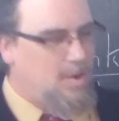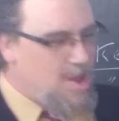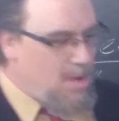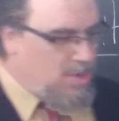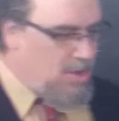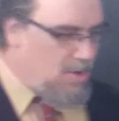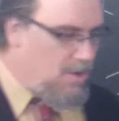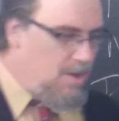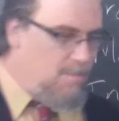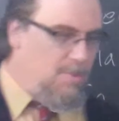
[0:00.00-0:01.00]
Now
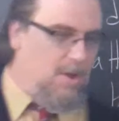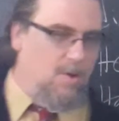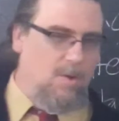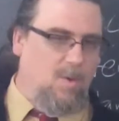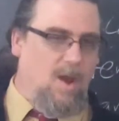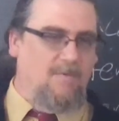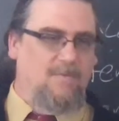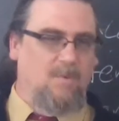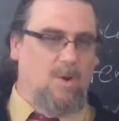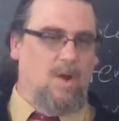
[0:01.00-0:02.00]
here in paragraph
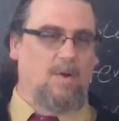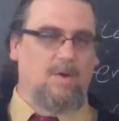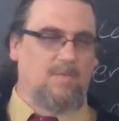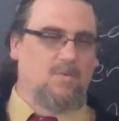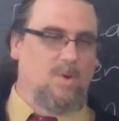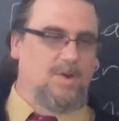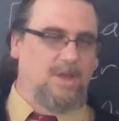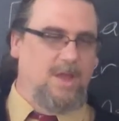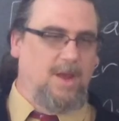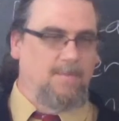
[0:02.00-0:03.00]
four hundred
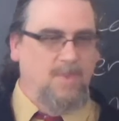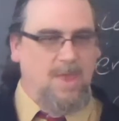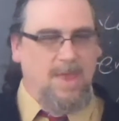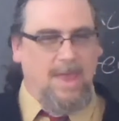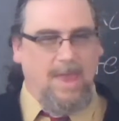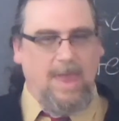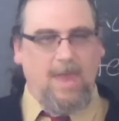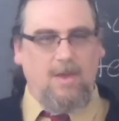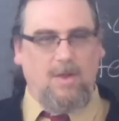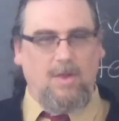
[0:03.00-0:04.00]
fourteen,
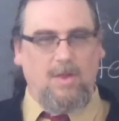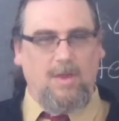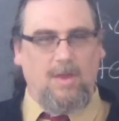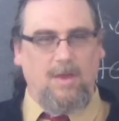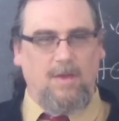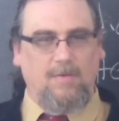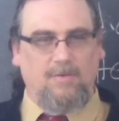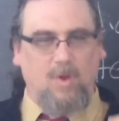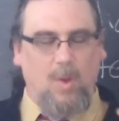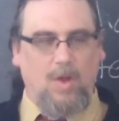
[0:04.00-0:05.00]
Hegel
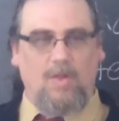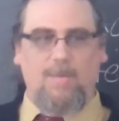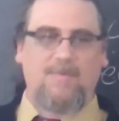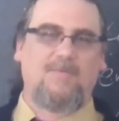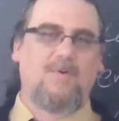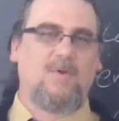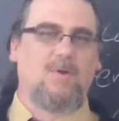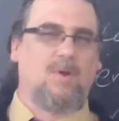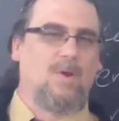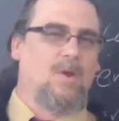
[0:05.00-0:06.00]
is going a little bit
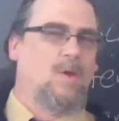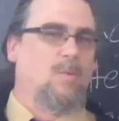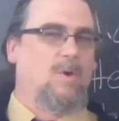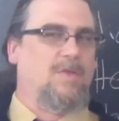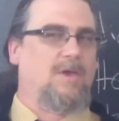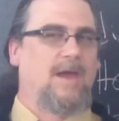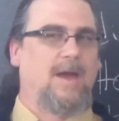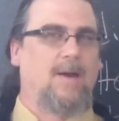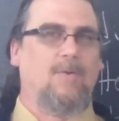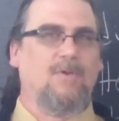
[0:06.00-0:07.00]
further with
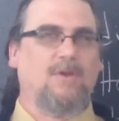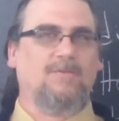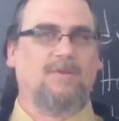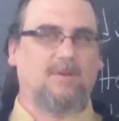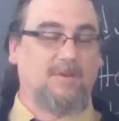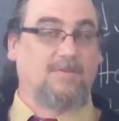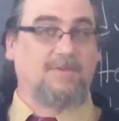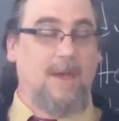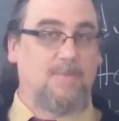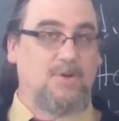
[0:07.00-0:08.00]
how this
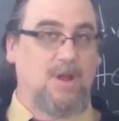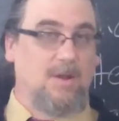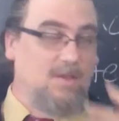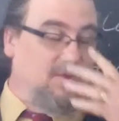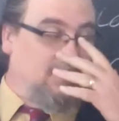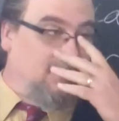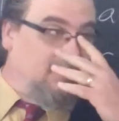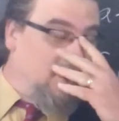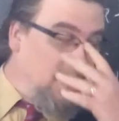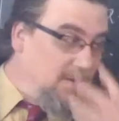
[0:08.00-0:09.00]
deception, this
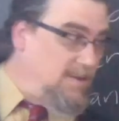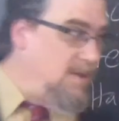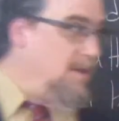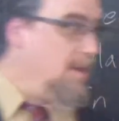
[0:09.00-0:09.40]
deceit,